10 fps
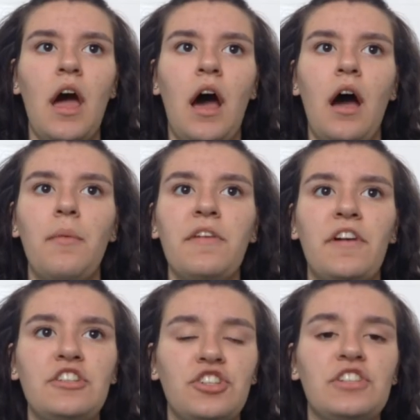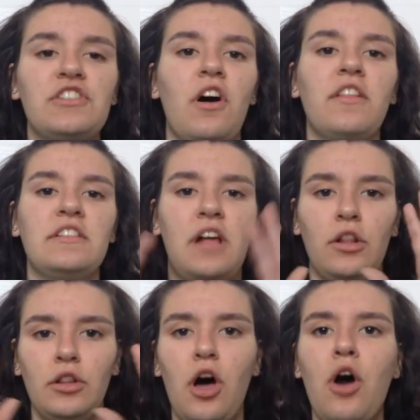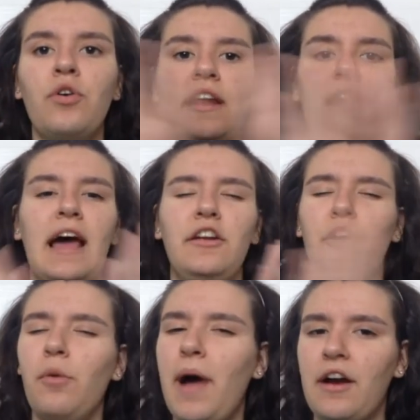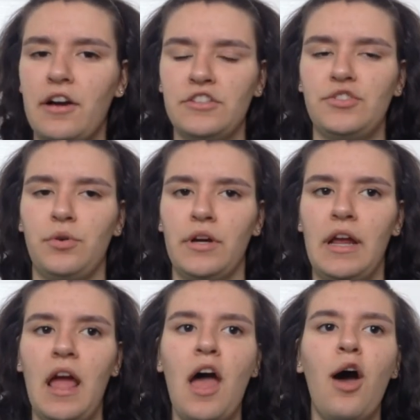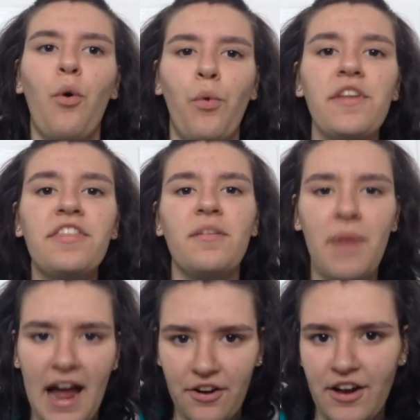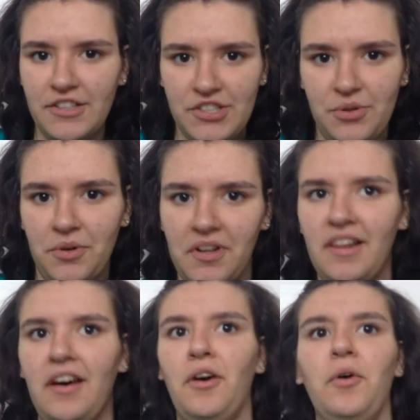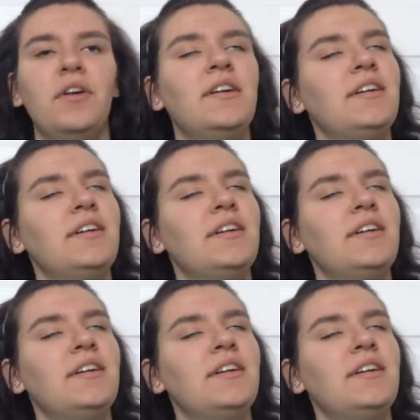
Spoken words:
If I just saw this alone had no background story, with the background story though,